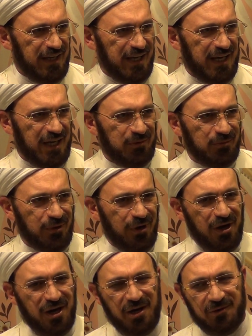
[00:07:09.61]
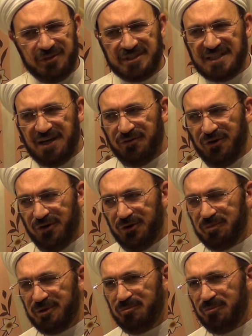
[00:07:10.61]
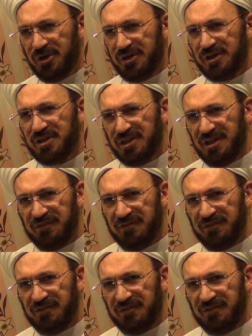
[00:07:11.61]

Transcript: and we always have hope in miracle